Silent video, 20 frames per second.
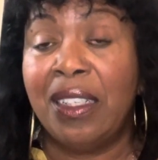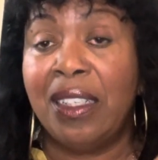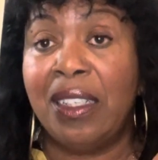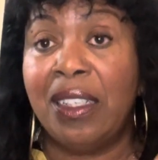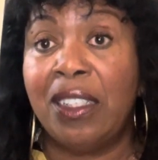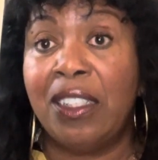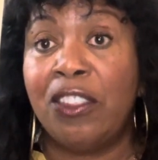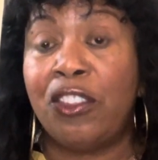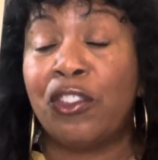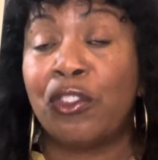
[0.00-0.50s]

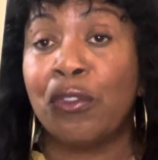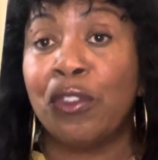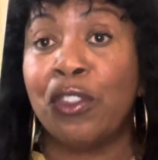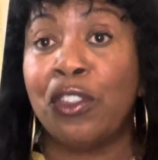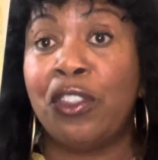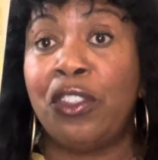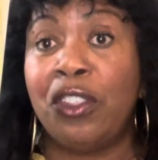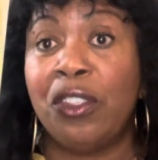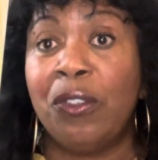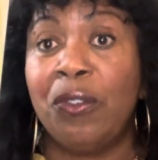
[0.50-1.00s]

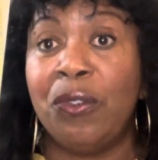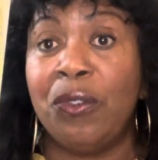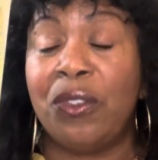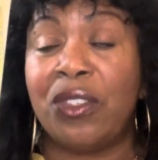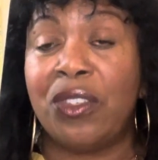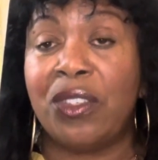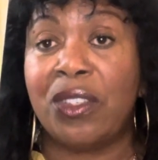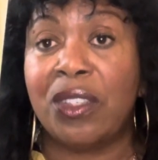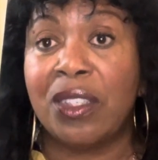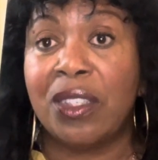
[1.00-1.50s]

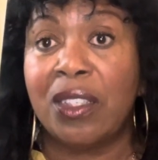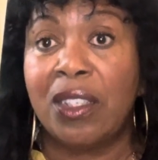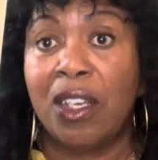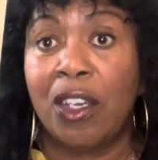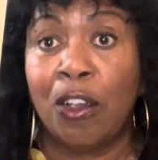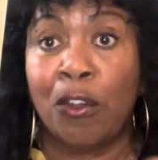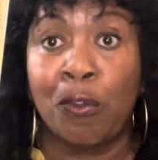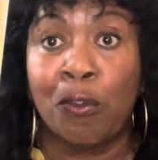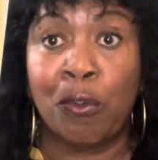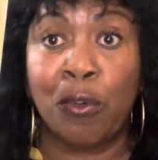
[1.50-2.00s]
introduced
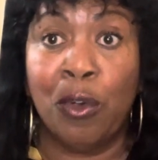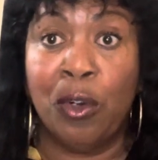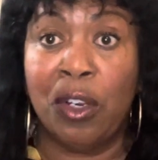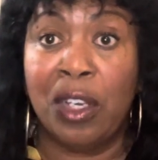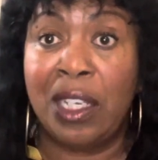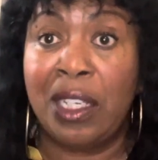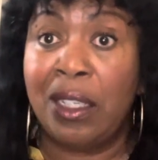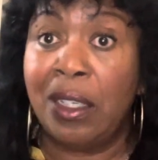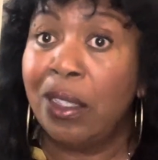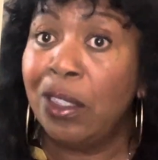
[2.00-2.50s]

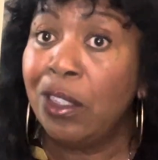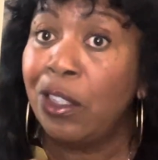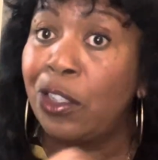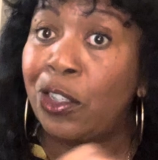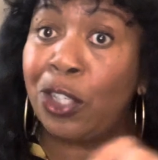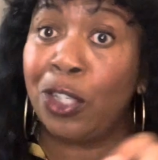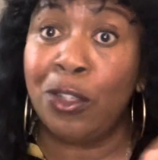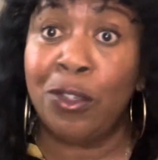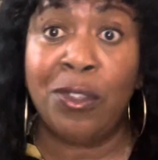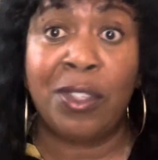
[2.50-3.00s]
Roy
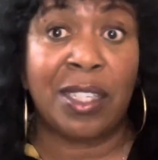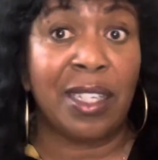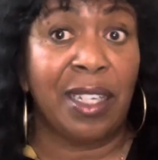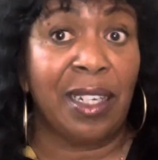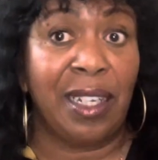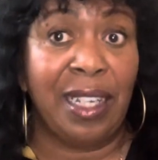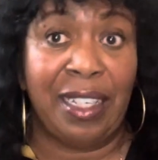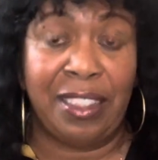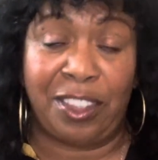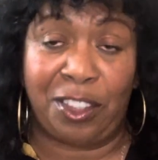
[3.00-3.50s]
to
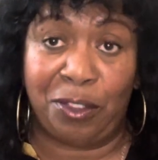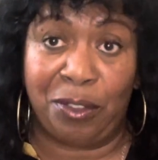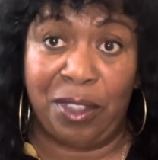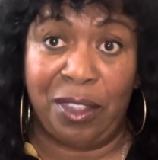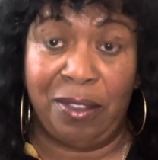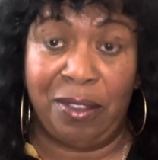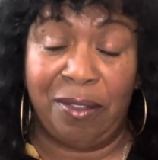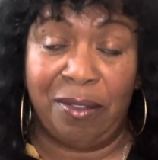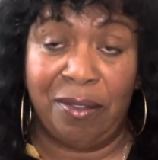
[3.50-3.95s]
Celestial.